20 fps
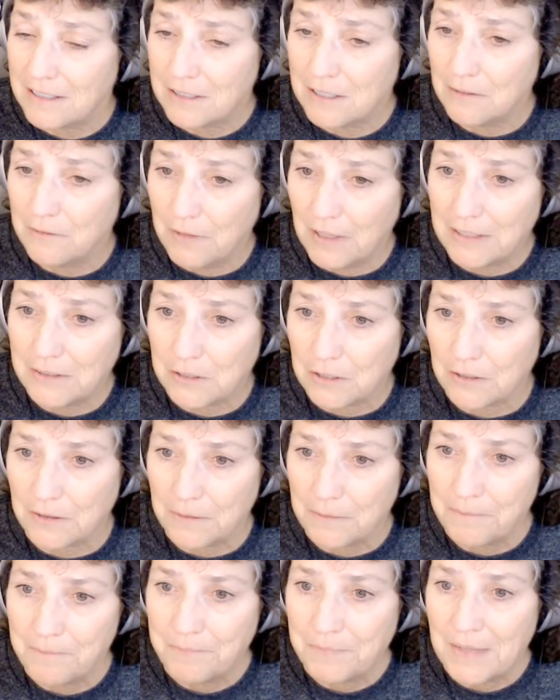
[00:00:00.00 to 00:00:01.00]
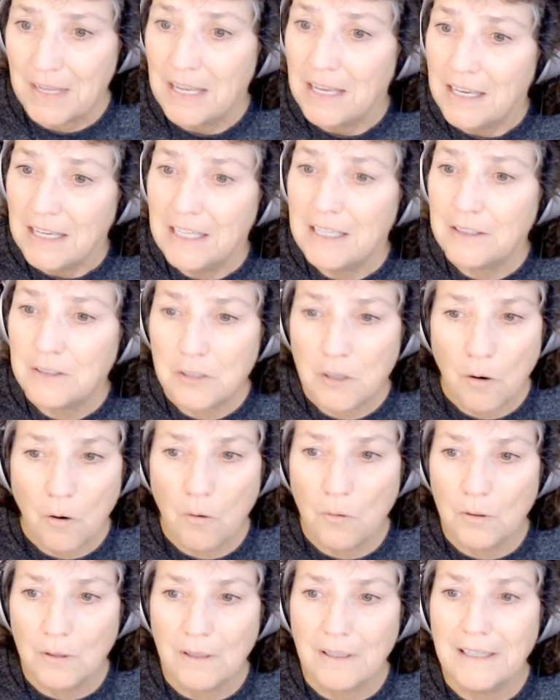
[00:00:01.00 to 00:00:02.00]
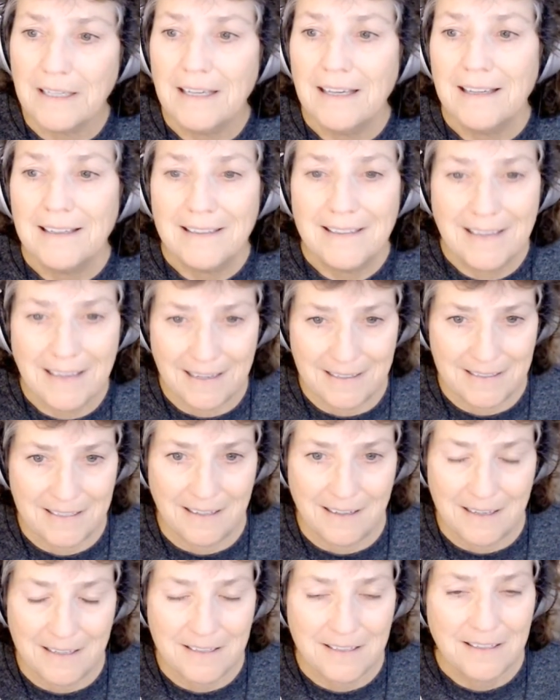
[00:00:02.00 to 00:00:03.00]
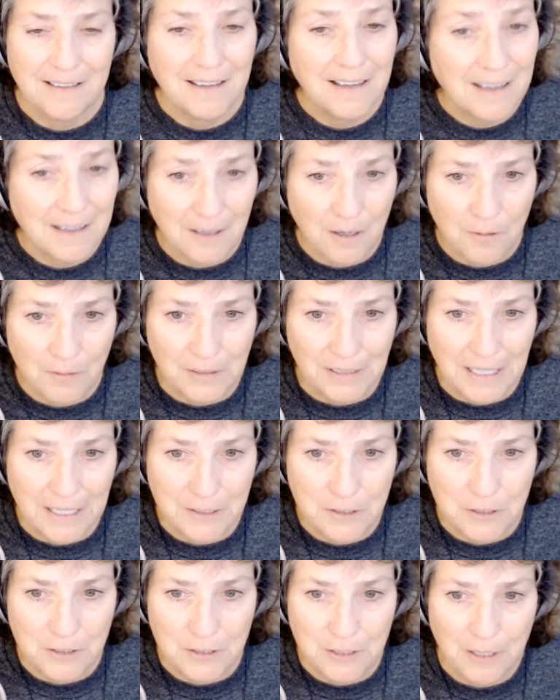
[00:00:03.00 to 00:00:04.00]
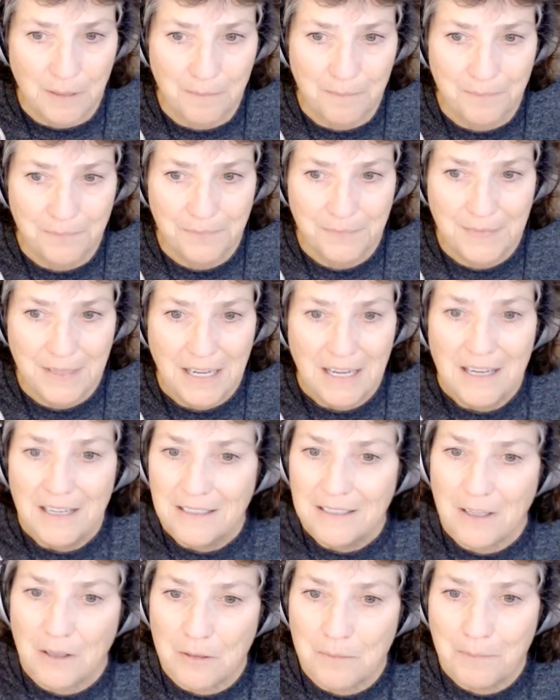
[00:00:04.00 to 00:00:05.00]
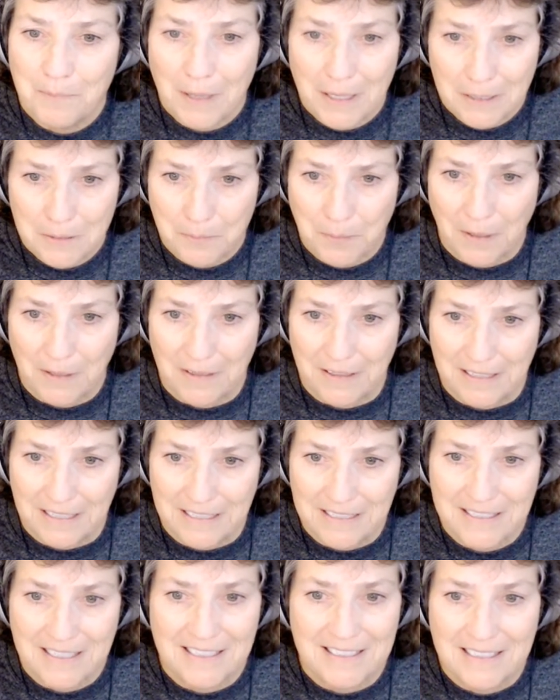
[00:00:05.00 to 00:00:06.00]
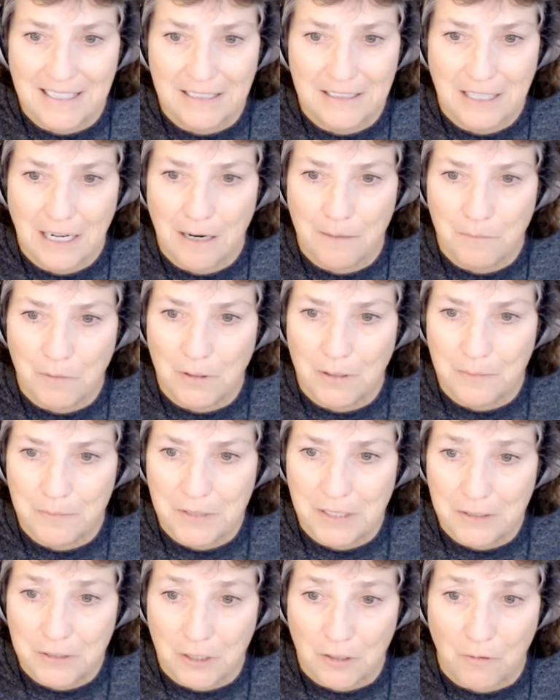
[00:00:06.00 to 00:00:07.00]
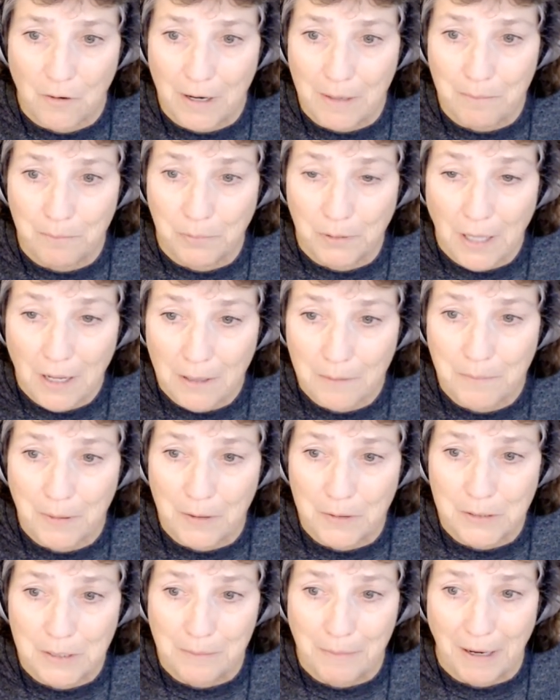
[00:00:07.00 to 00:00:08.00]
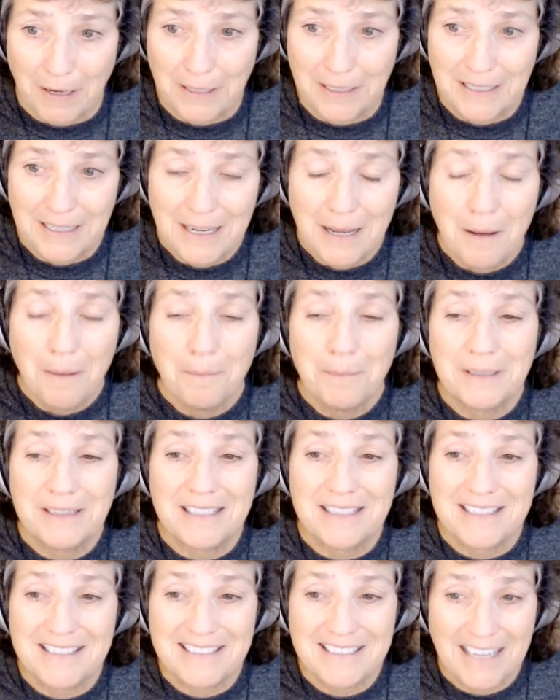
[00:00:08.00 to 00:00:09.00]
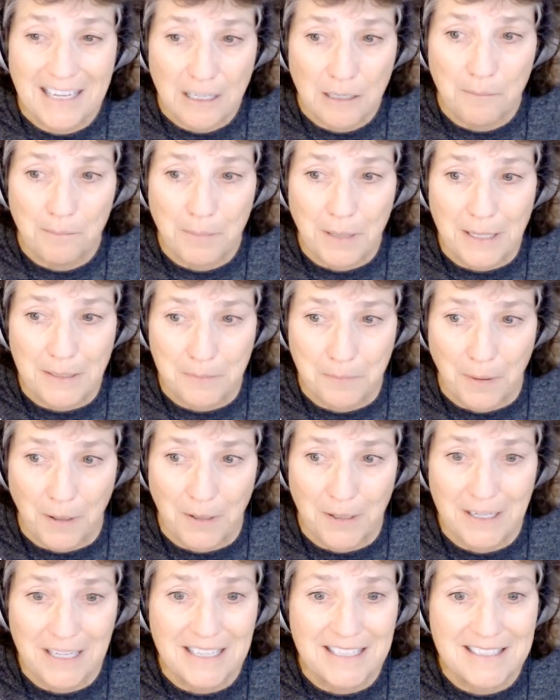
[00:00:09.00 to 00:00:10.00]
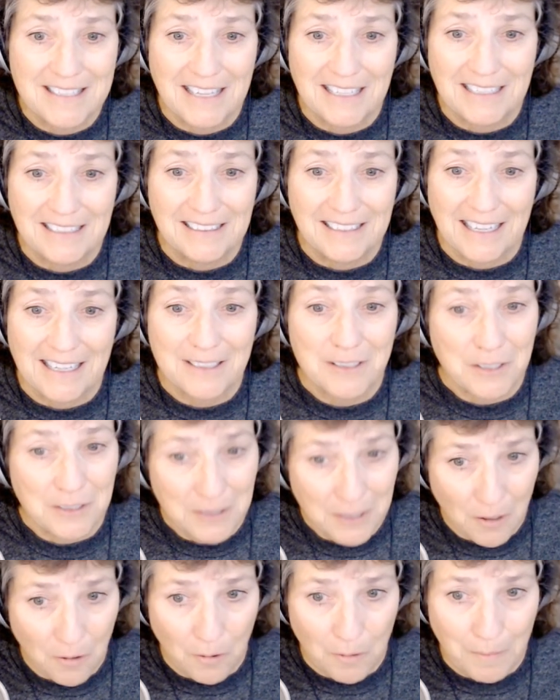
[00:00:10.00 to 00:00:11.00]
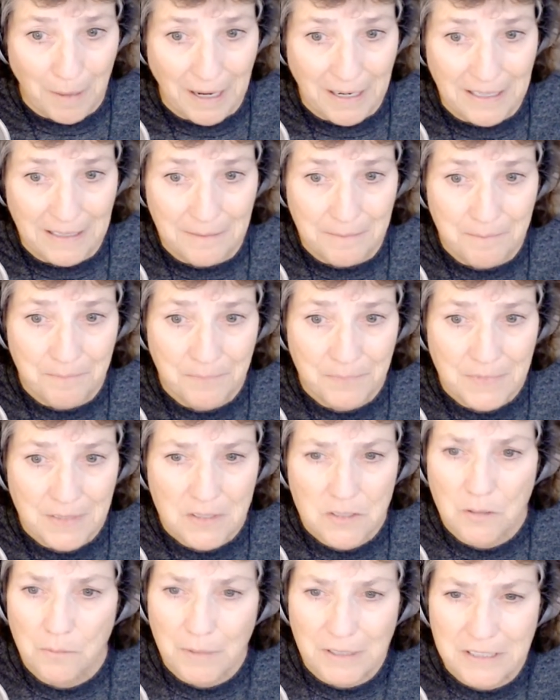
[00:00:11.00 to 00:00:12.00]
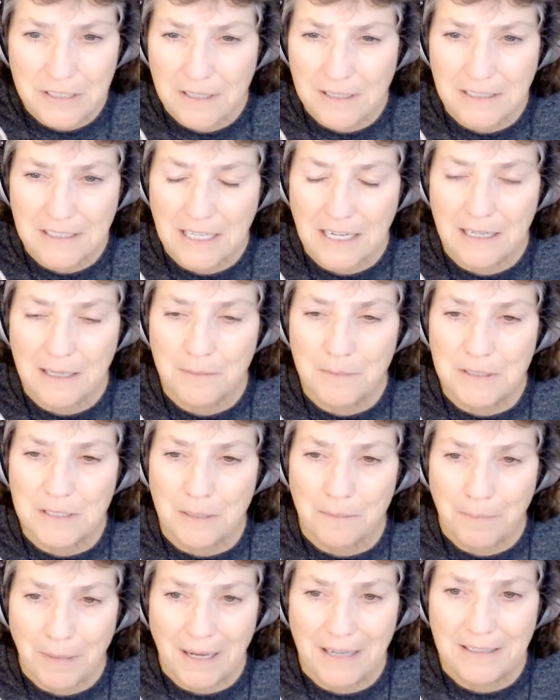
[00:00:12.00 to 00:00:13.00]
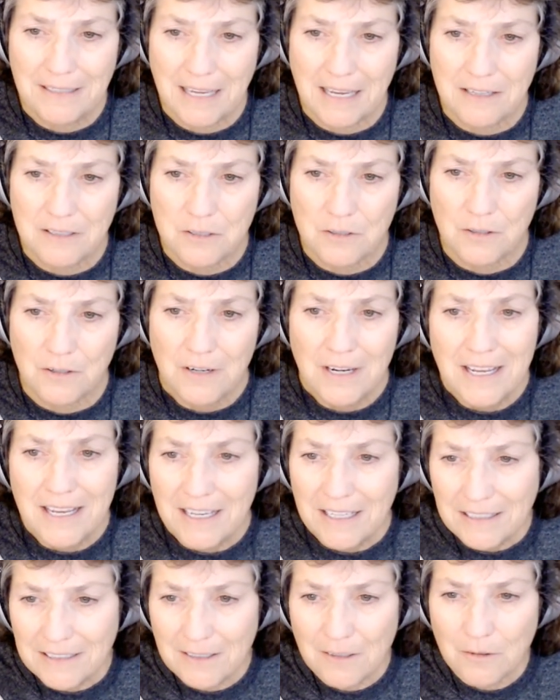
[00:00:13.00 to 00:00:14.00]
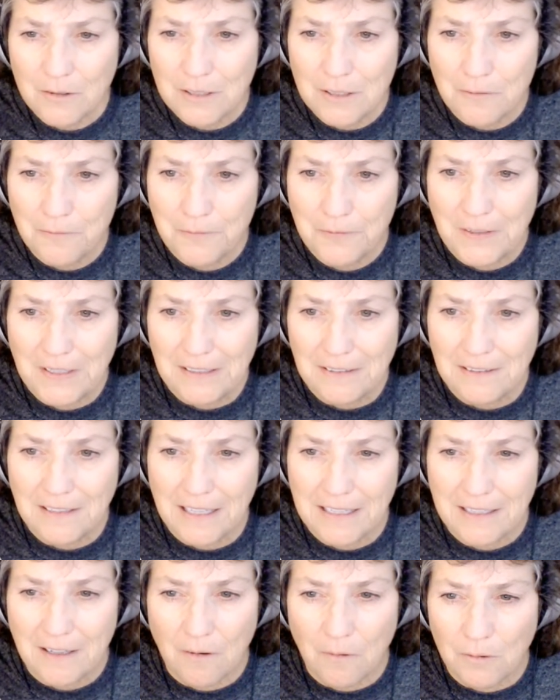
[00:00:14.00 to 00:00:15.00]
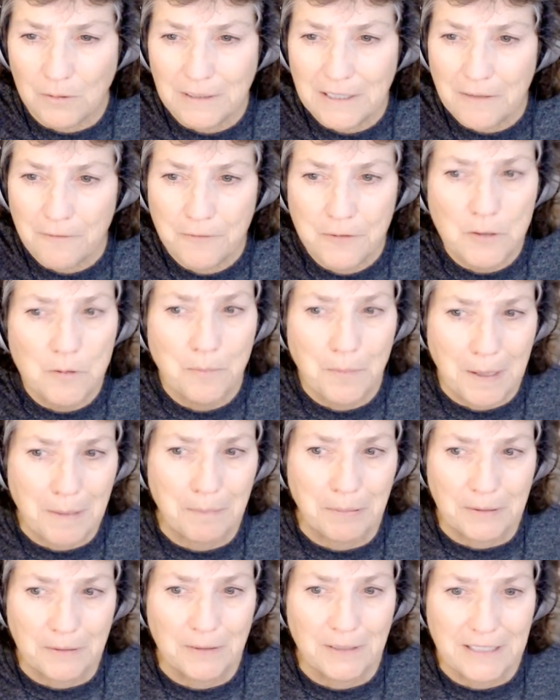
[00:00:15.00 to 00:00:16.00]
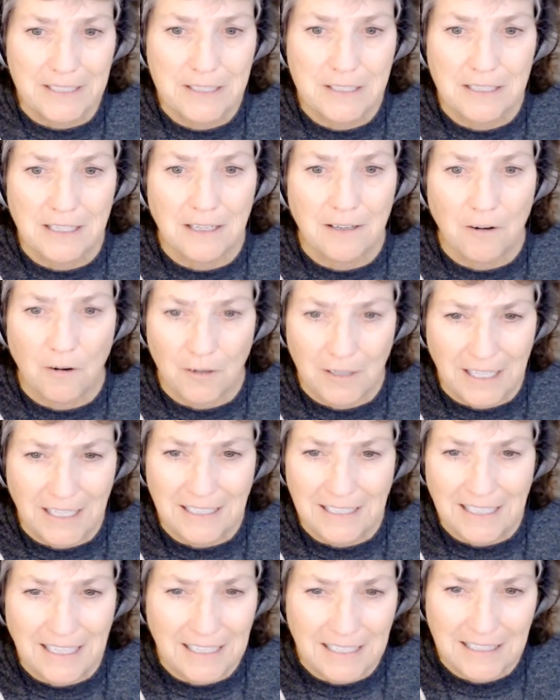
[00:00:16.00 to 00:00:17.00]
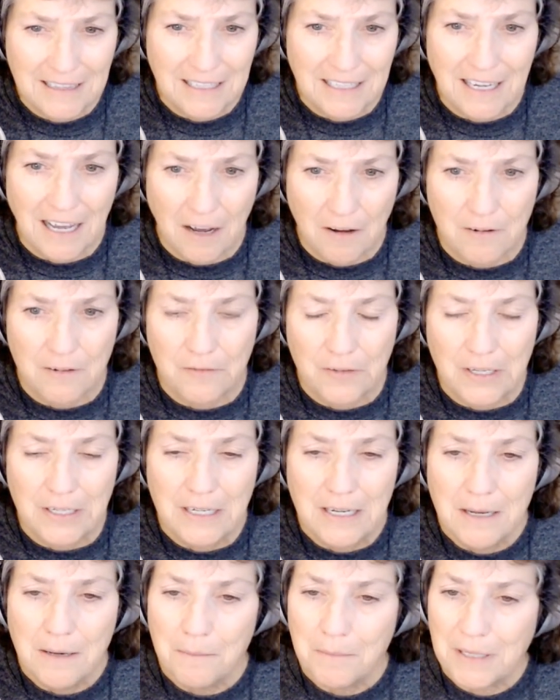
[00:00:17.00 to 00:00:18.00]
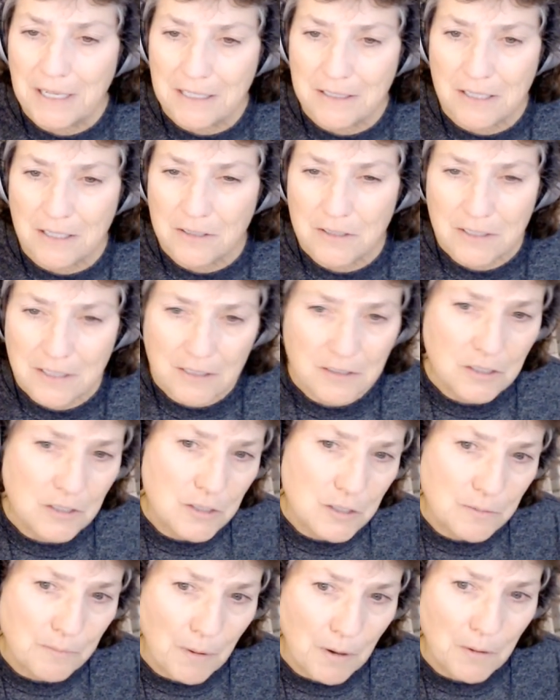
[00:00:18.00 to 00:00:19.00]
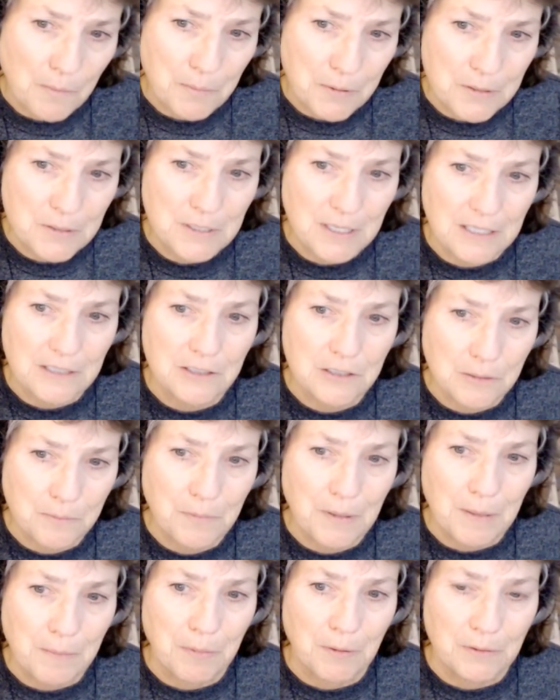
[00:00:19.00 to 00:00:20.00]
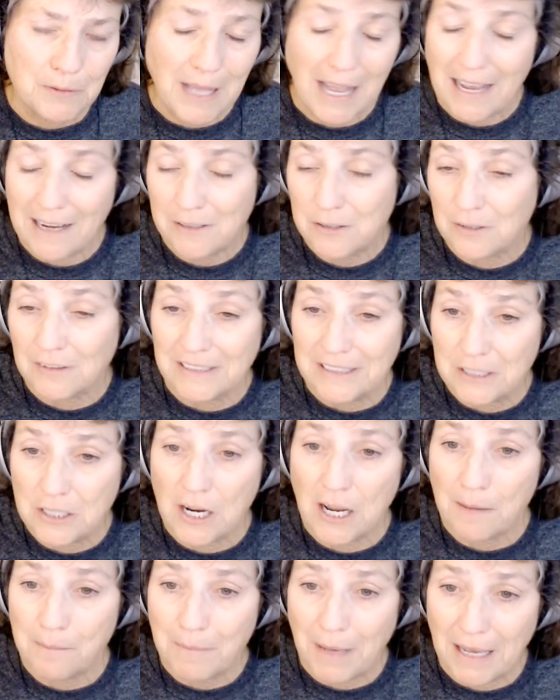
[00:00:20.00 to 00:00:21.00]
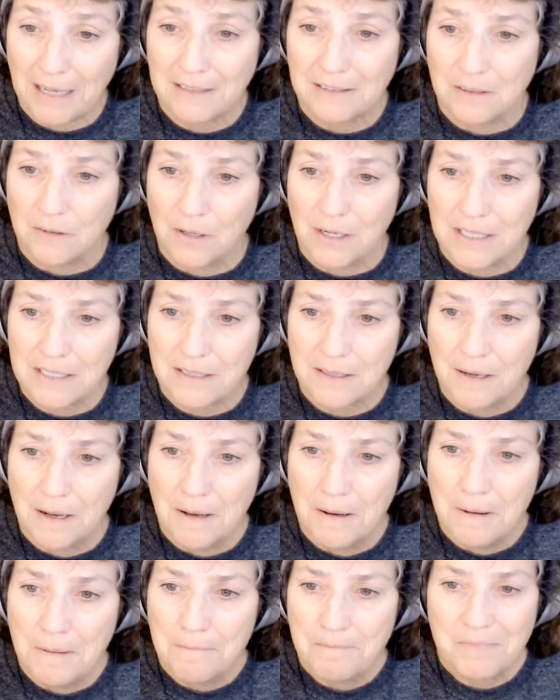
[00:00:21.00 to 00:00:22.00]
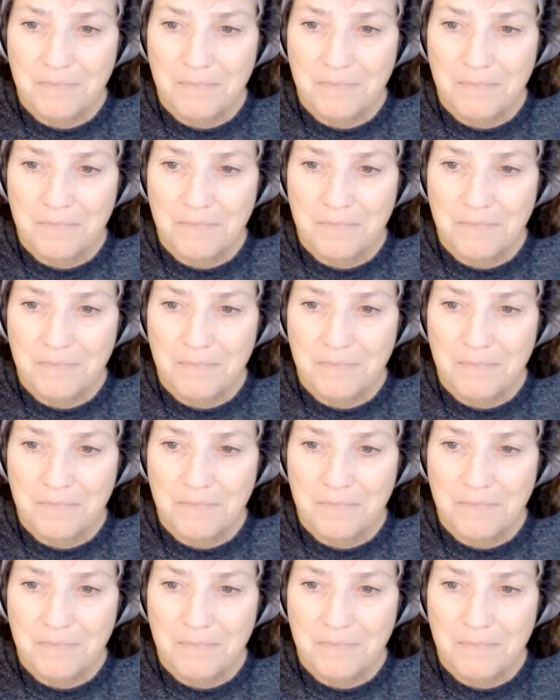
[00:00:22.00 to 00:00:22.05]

to this adventure. He totally gets us and our relationship. Now, the best part of this is that Tom wrote up such a great blog post about it, but the second best part is that he let us know about it. So much of the time as a podcaster, you feel like only a few people are listening or getting anything out of it because it's such a small percentage of people actually chat back to us.